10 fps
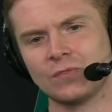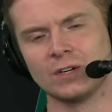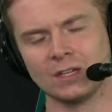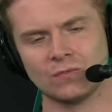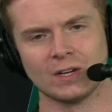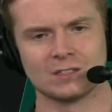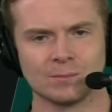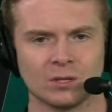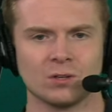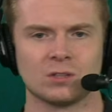for defense. Let
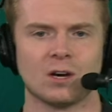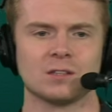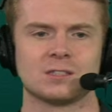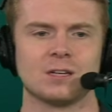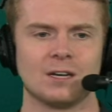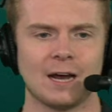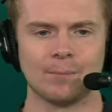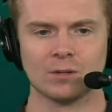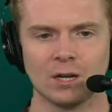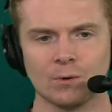me know your thoughts down
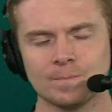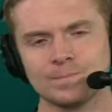below.